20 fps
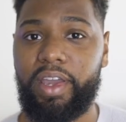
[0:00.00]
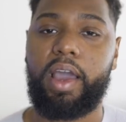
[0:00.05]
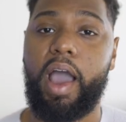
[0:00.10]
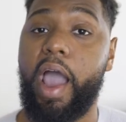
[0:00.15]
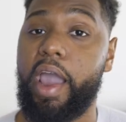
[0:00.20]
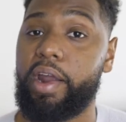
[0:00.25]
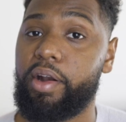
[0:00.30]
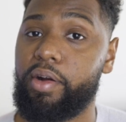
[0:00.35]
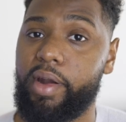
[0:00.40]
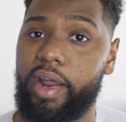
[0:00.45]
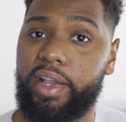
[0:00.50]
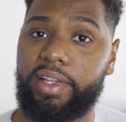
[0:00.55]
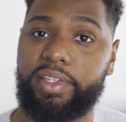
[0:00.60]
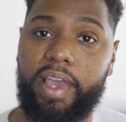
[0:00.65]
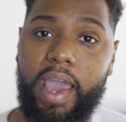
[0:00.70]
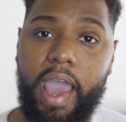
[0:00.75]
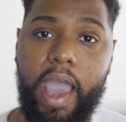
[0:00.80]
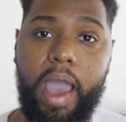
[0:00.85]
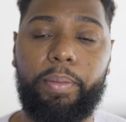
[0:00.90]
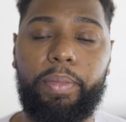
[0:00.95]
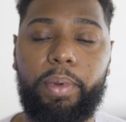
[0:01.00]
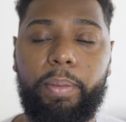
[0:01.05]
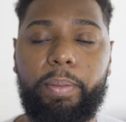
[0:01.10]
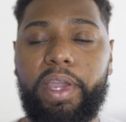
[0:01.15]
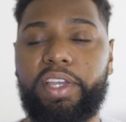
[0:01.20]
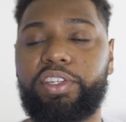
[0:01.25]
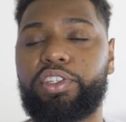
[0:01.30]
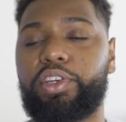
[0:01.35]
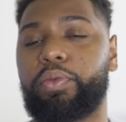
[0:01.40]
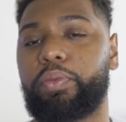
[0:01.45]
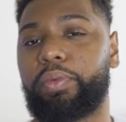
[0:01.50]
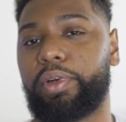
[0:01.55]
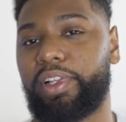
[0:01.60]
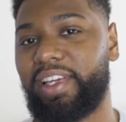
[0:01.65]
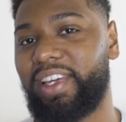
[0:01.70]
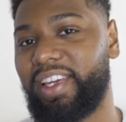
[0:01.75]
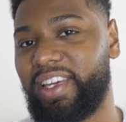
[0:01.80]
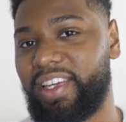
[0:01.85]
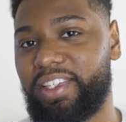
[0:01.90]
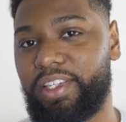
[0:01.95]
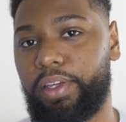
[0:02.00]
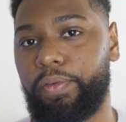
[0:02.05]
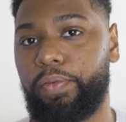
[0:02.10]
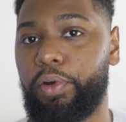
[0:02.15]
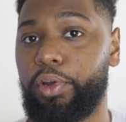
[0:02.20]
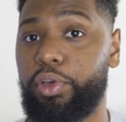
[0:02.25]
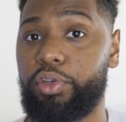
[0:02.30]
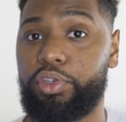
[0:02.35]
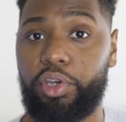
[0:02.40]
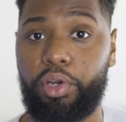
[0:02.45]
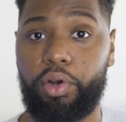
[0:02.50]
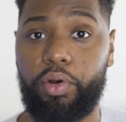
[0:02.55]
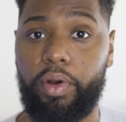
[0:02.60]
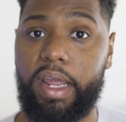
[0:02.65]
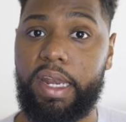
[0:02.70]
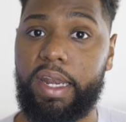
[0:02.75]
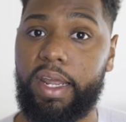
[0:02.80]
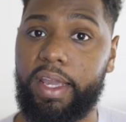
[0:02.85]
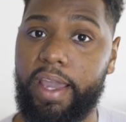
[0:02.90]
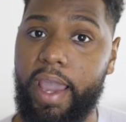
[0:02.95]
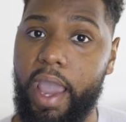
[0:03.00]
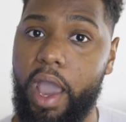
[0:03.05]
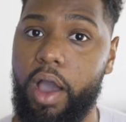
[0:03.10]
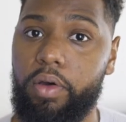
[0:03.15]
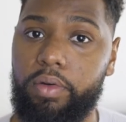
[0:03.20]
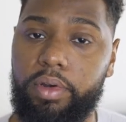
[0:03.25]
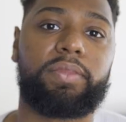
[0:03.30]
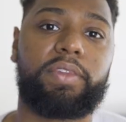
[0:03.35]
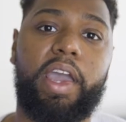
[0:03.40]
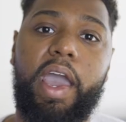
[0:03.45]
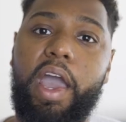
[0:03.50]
HireRect app makes it really easy for you to create an account,